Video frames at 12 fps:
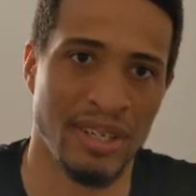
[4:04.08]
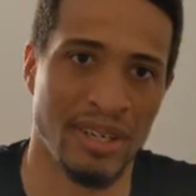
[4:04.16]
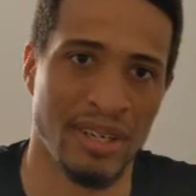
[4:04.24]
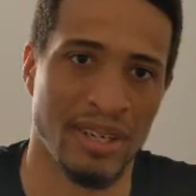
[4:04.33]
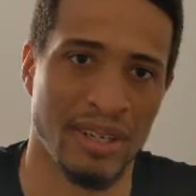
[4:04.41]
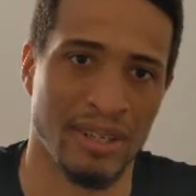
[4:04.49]

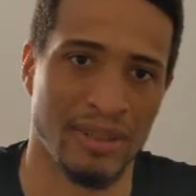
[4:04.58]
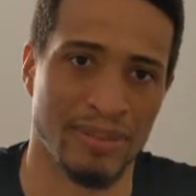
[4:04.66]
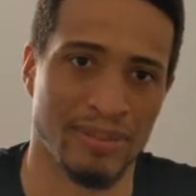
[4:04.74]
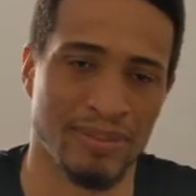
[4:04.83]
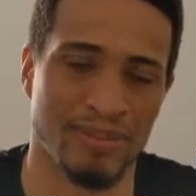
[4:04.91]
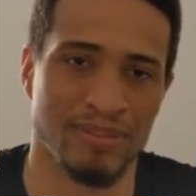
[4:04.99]

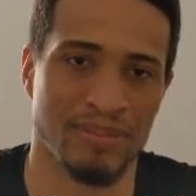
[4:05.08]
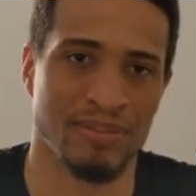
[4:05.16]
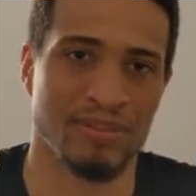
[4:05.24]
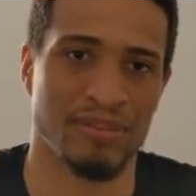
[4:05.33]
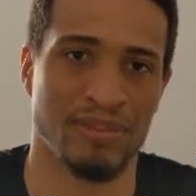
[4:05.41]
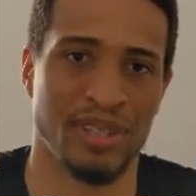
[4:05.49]
um,
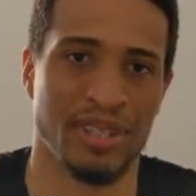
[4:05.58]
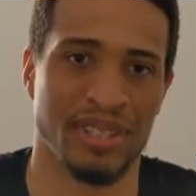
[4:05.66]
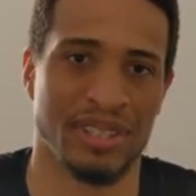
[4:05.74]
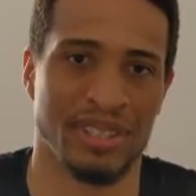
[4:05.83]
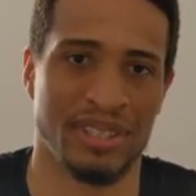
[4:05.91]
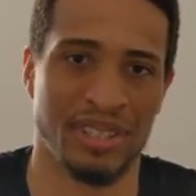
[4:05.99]
where
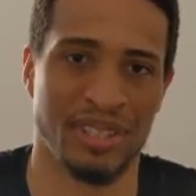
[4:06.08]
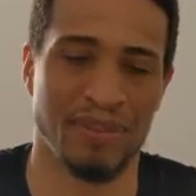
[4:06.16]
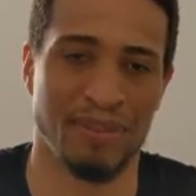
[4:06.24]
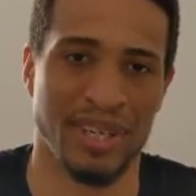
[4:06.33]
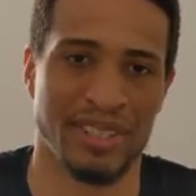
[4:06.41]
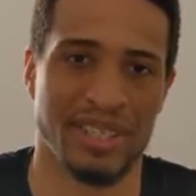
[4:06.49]
the center
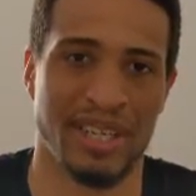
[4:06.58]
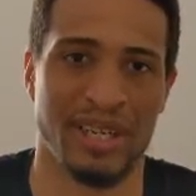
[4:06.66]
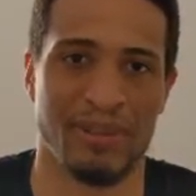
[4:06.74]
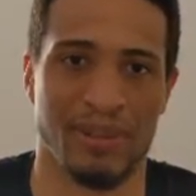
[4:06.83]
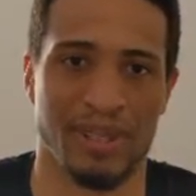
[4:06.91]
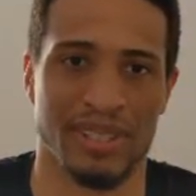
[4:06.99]
of my
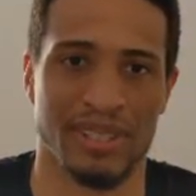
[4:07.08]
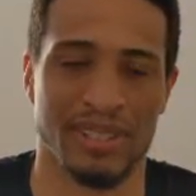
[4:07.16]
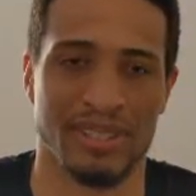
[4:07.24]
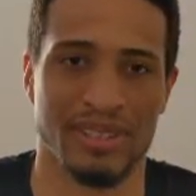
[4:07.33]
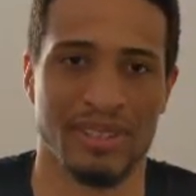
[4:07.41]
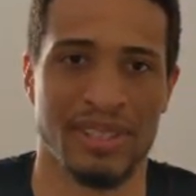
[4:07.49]
tire
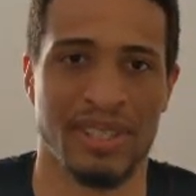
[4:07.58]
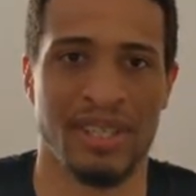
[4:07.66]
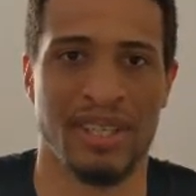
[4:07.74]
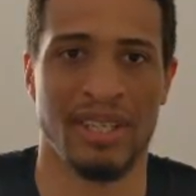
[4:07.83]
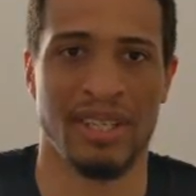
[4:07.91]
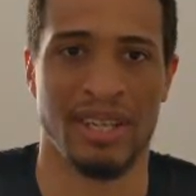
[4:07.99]
was
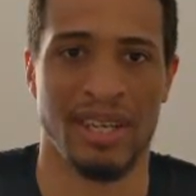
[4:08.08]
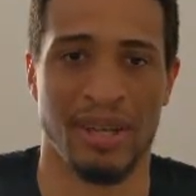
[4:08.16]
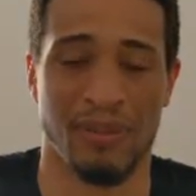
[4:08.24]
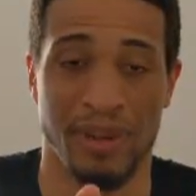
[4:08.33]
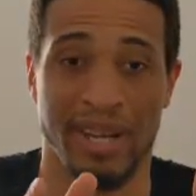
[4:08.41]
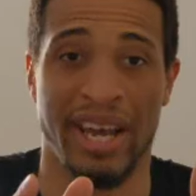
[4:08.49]

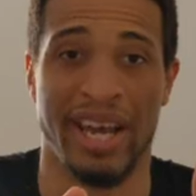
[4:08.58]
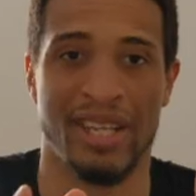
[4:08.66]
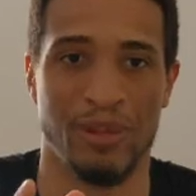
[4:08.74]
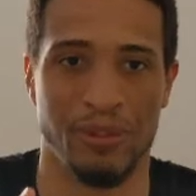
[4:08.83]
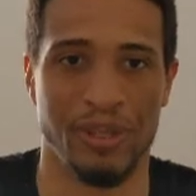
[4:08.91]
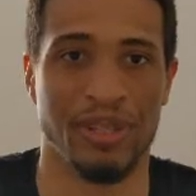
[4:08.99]
uh, when I had
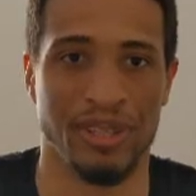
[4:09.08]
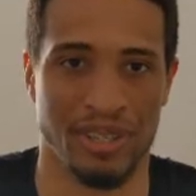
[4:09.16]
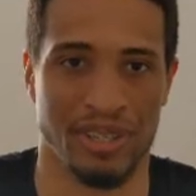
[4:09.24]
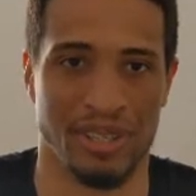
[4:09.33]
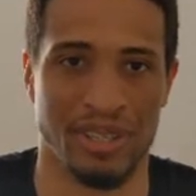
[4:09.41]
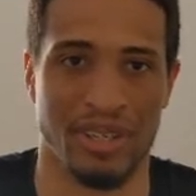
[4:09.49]
the wheel
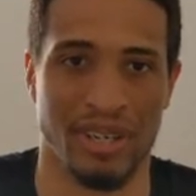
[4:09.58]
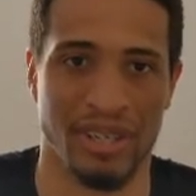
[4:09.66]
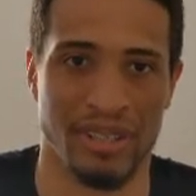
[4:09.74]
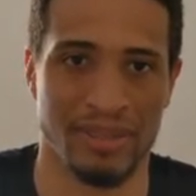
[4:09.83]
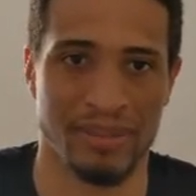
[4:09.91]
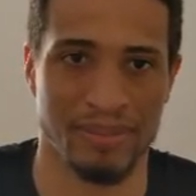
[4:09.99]
on the car.
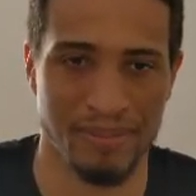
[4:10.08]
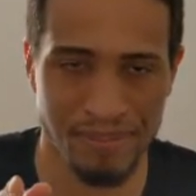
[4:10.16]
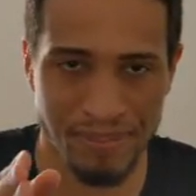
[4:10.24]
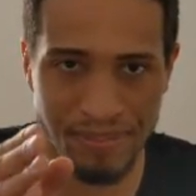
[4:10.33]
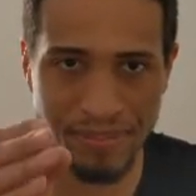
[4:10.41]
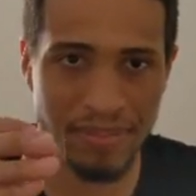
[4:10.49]

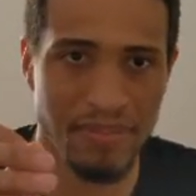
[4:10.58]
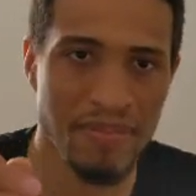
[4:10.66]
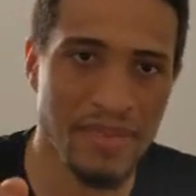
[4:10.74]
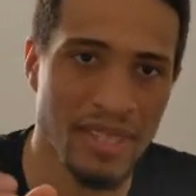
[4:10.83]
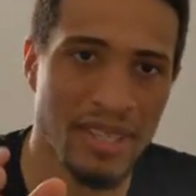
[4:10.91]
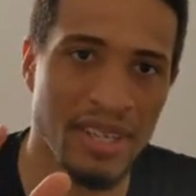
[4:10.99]

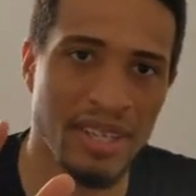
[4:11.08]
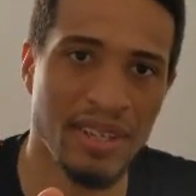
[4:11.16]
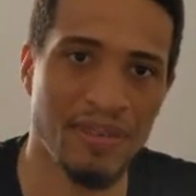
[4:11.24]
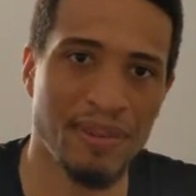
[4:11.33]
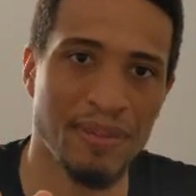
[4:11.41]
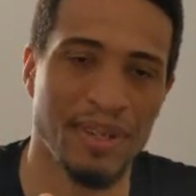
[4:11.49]
And
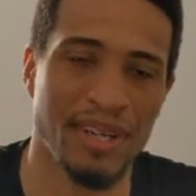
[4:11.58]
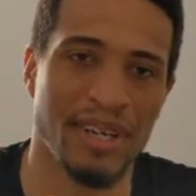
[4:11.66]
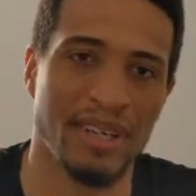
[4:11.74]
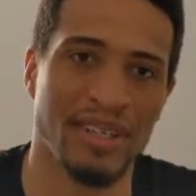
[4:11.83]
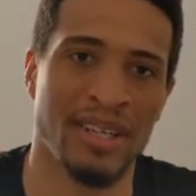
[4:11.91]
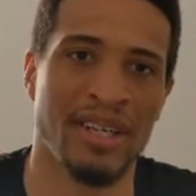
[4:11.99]
then from
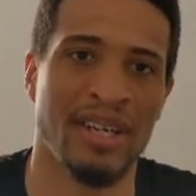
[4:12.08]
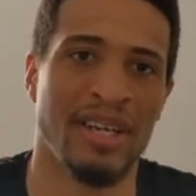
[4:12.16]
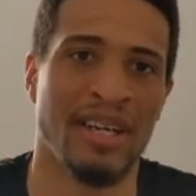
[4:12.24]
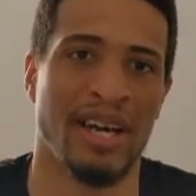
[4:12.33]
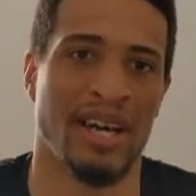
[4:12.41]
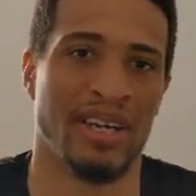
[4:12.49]
there,
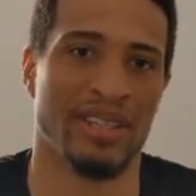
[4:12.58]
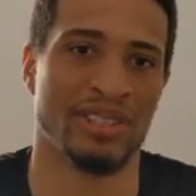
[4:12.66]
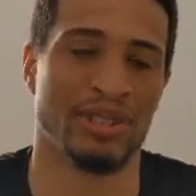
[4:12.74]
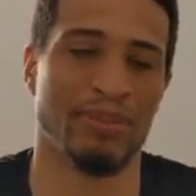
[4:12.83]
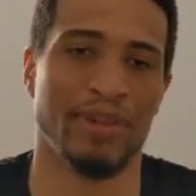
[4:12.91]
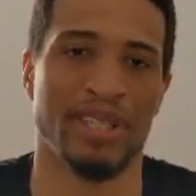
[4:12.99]
I
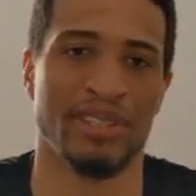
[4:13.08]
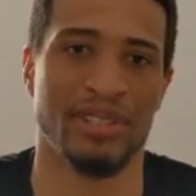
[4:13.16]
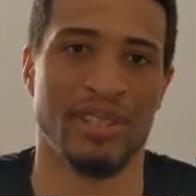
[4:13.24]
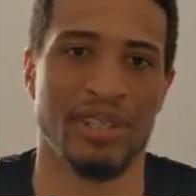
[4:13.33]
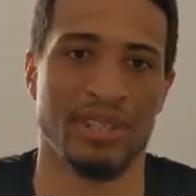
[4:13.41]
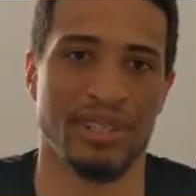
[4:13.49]
also
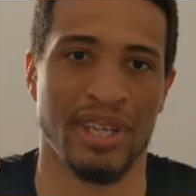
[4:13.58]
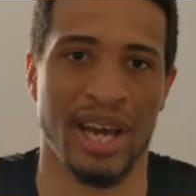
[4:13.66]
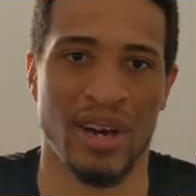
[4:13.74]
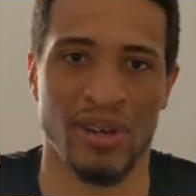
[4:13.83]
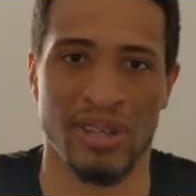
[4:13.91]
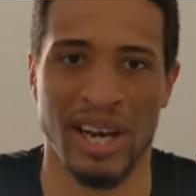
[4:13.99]
measured
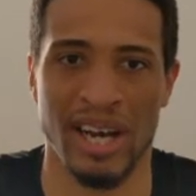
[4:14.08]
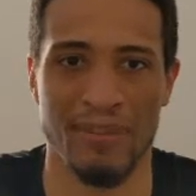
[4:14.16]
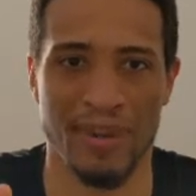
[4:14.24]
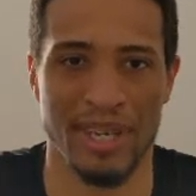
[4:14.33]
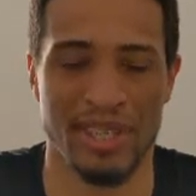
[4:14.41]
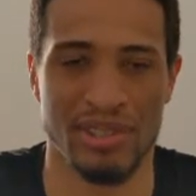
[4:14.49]
how high
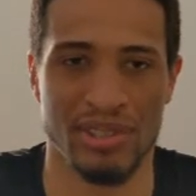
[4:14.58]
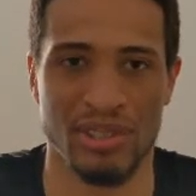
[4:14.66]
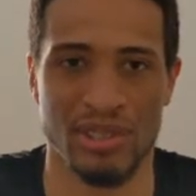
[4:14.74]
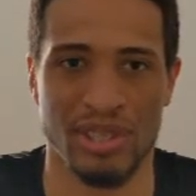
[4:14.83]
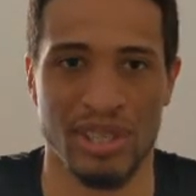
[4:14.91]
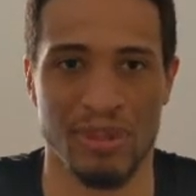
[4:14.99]
my
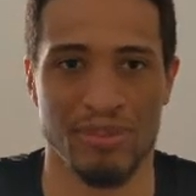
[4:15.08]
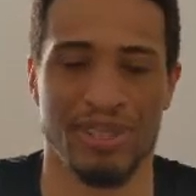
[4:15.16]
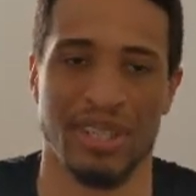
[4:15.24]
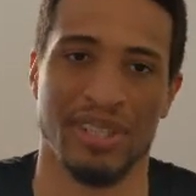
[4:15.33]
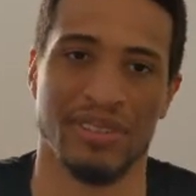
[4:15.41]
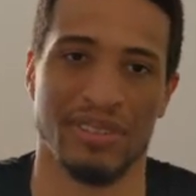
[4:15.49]
control arm
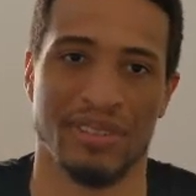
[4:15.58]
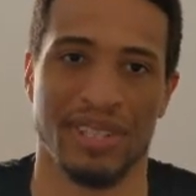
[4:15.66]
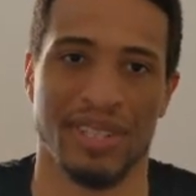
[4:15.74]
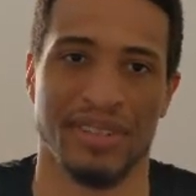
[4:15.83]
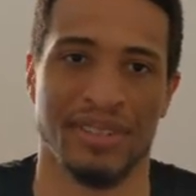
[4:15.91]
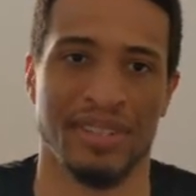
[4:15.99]
sat off the
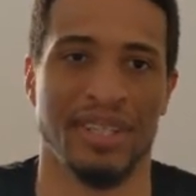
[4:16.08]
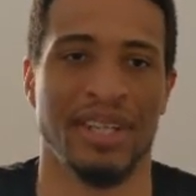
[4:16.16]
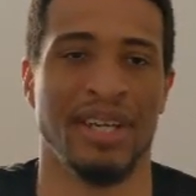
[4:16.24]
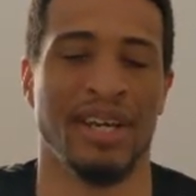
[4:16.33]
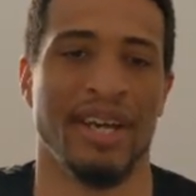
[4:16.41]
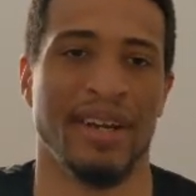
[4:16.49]
ground
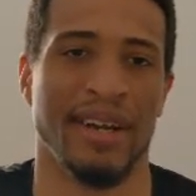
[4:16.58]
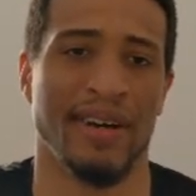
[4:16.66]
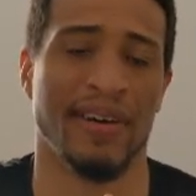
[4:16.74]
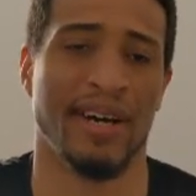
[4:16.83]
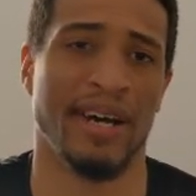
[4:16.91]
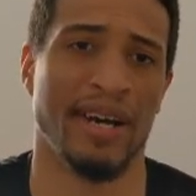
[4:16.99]
and
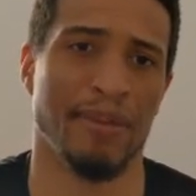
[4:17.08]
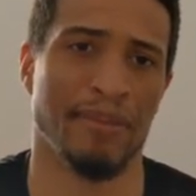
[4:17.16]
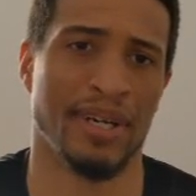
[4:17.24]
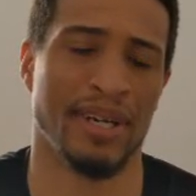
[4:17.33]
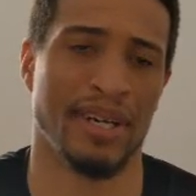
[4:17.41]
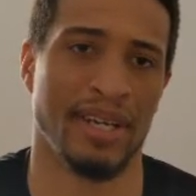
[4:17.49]
how high
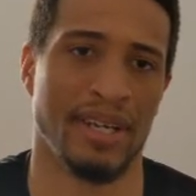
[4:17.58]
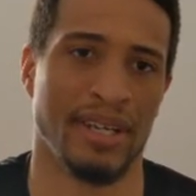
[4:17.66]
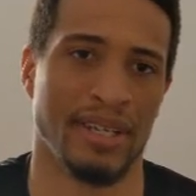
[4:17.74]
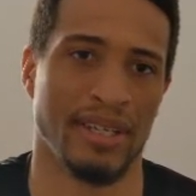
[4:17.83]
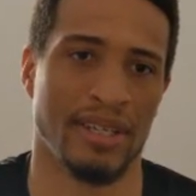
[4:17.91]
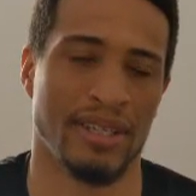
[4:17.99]

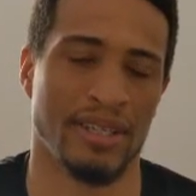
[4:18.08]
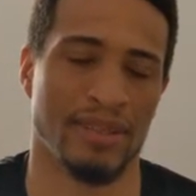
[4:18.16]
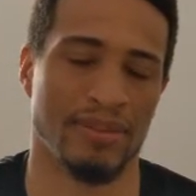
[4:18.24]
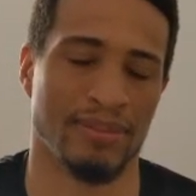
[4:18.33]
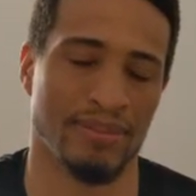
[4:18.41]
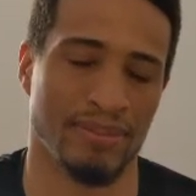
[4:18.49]
my
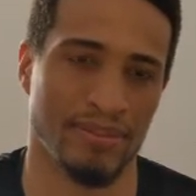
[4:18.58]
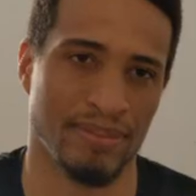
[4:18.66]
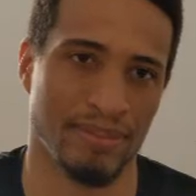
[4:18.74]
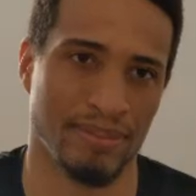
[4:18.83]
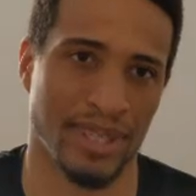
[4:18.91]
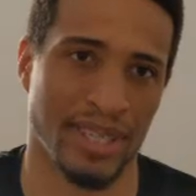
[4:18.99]
um,
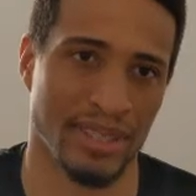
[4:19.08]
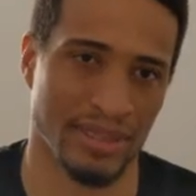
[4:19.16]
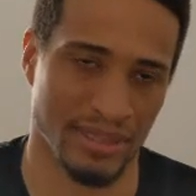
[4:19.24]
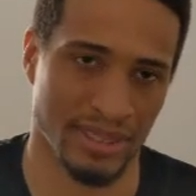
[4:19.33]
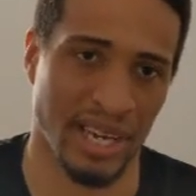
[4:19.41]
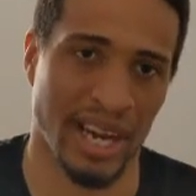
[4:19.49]
my
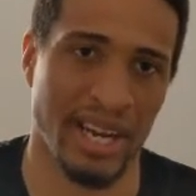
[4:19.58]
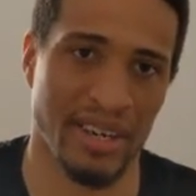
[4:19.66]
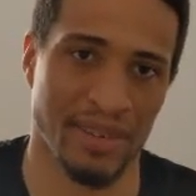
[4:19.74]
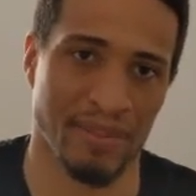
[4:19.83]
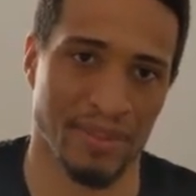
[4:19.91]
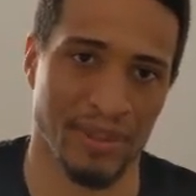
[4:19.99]
the height
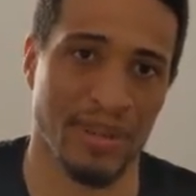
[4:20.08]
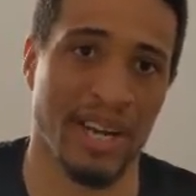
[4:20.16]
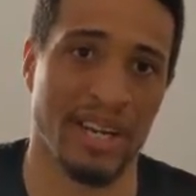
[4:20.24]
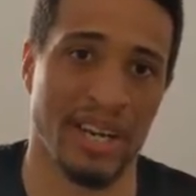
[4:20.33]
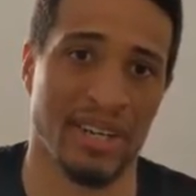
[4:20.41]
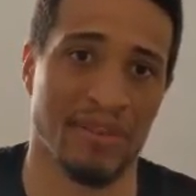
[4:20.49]
of the
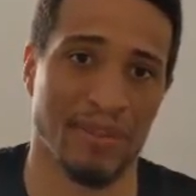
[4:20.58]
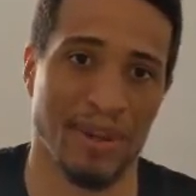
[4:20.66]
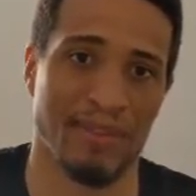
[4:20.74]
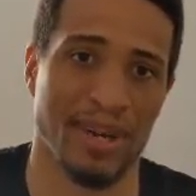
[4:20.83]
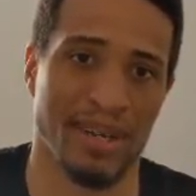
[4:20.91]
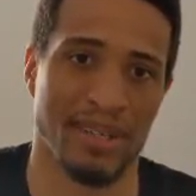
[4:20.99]
right height of
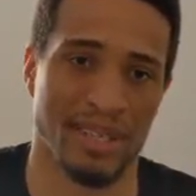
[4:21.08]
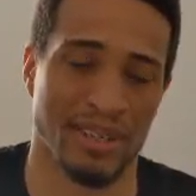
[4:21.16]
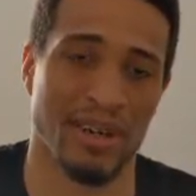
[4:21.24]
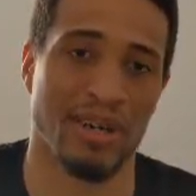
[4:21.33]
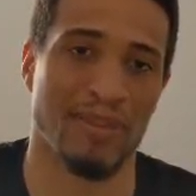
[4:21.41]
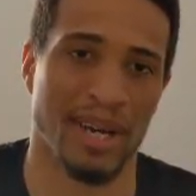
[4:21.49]
my bo- the
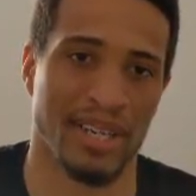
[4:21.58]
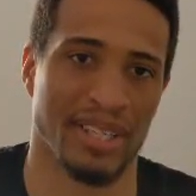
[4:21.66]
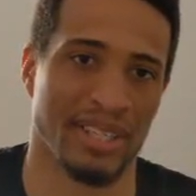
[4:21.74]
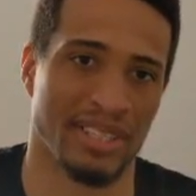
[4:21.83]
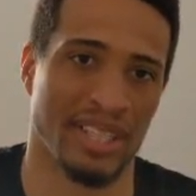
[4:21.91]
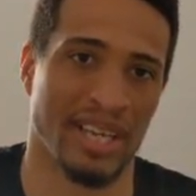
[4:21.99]
car
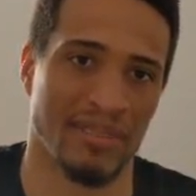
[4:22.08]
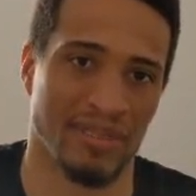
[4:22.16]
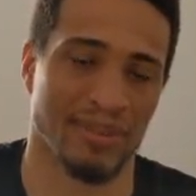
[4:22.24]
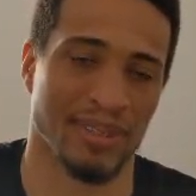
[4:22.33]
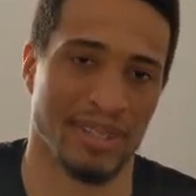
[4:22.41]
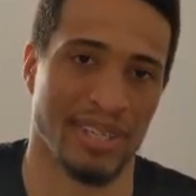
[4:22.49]
body set
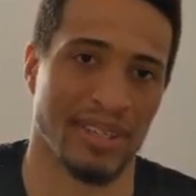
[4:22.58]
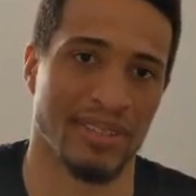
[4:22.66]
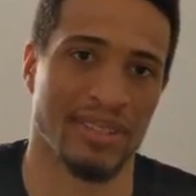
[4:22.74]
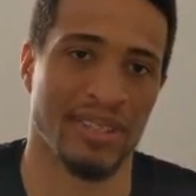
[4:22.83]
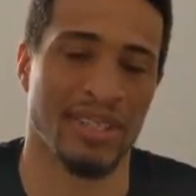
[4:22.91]
from the ground.